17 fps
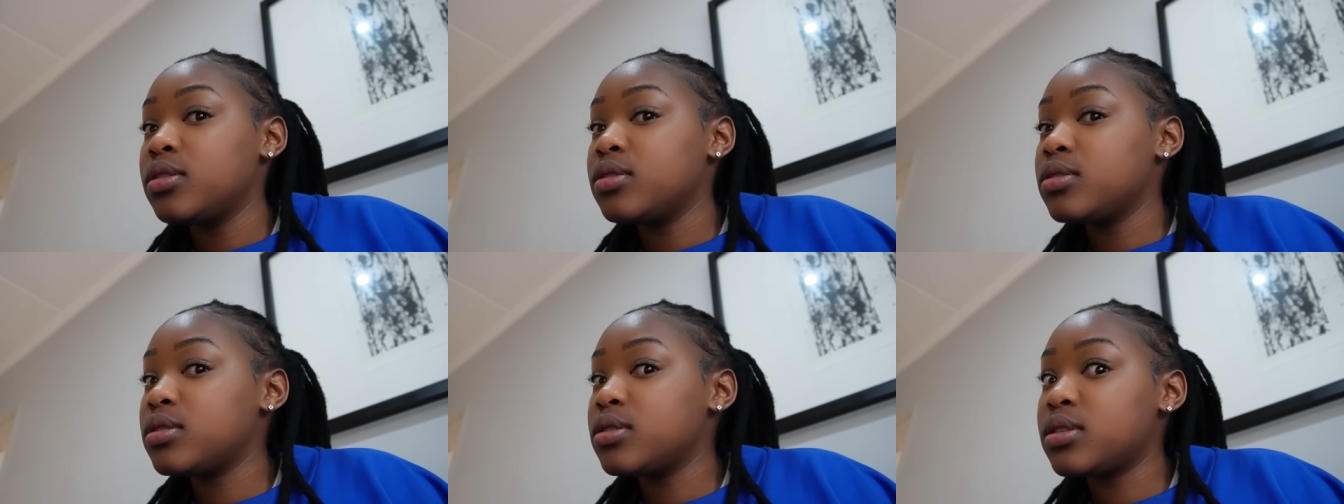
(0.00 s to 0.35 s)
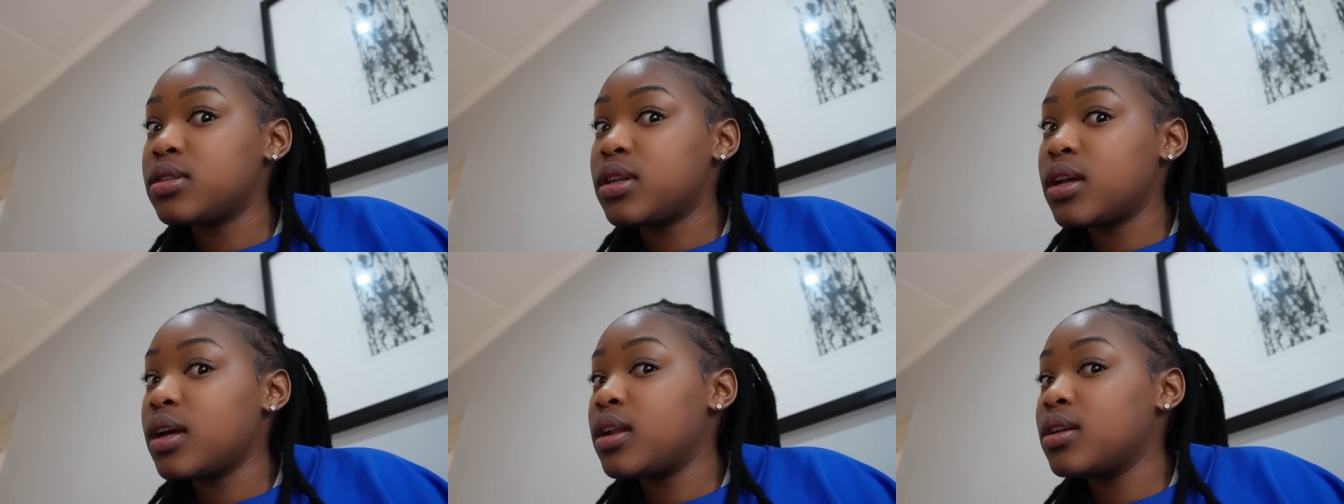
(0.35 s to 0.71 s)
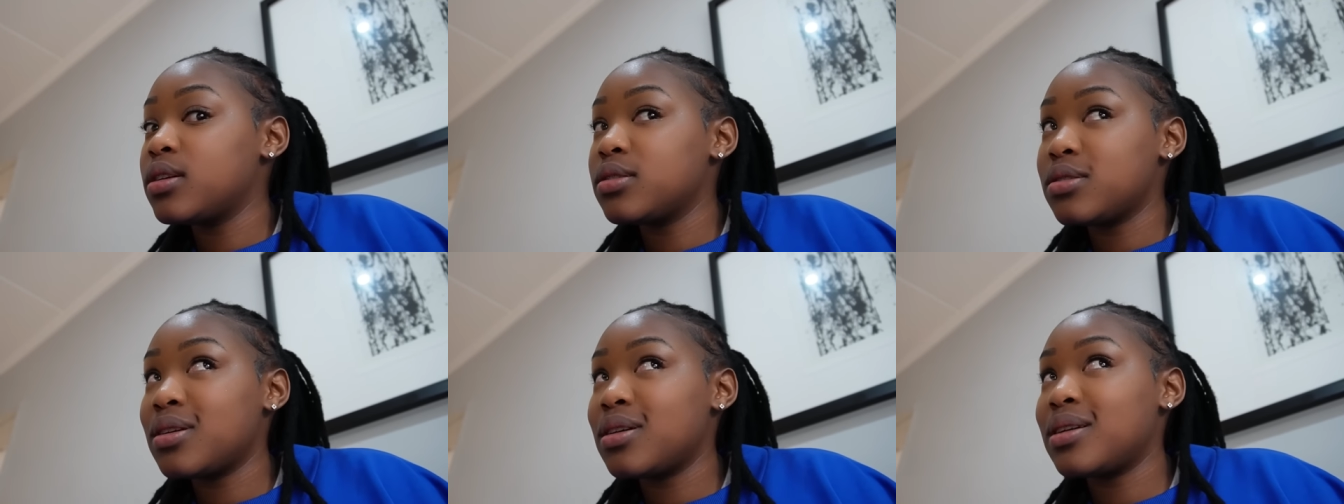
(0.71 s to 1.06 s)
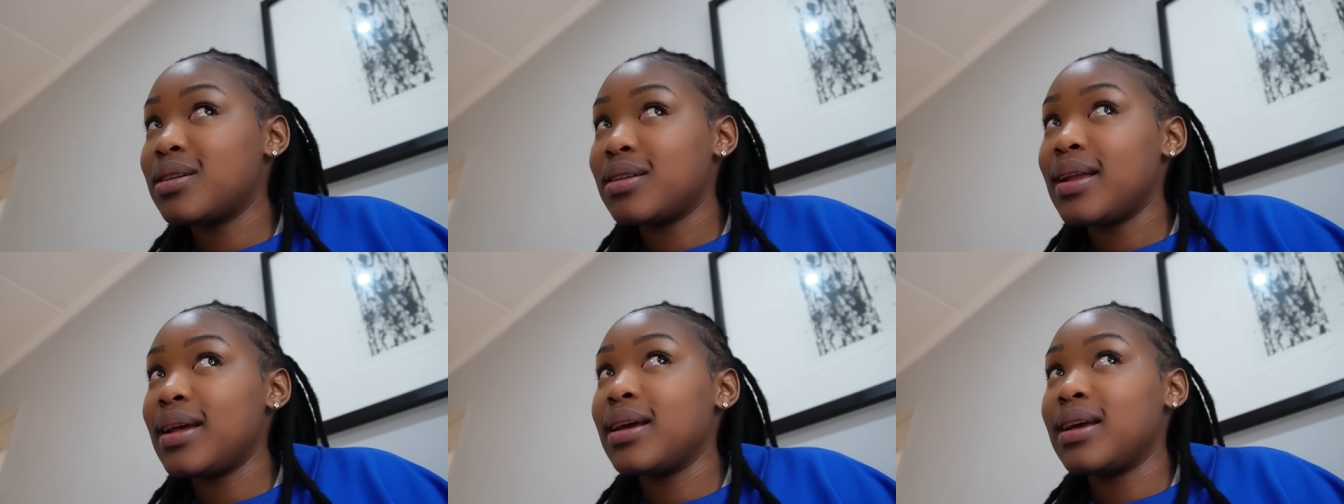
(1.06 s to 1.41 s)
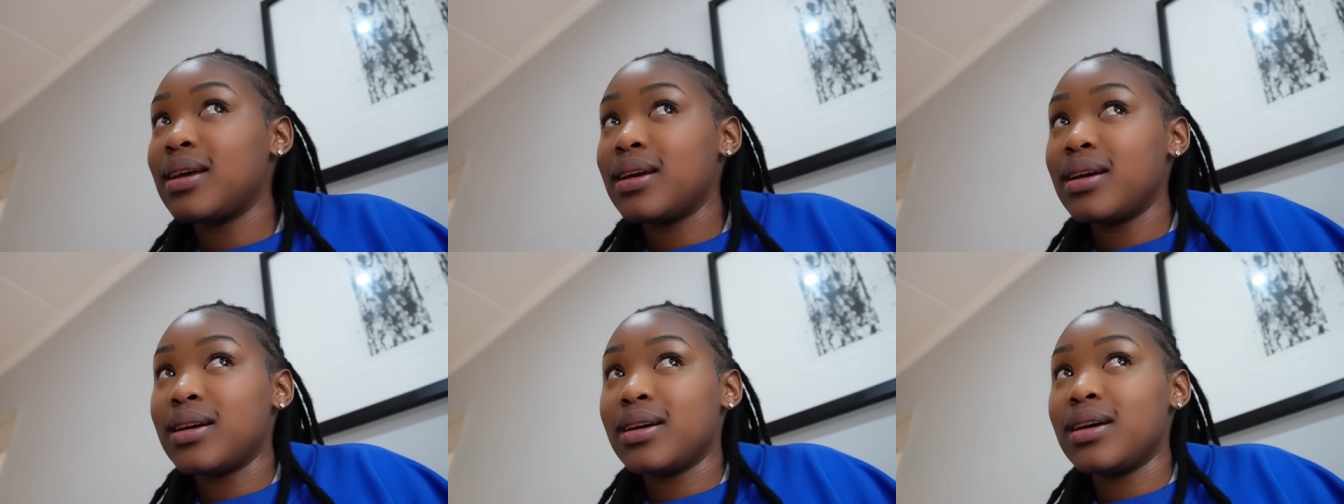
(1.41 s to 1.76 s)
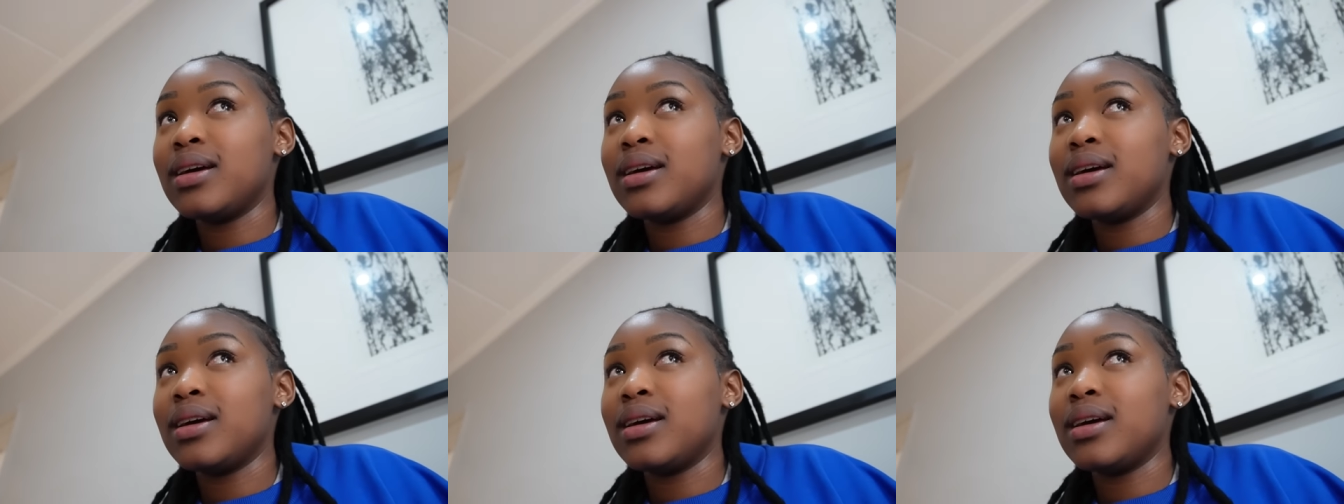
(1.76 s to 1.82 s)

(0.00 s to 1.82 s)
It's just that it's not like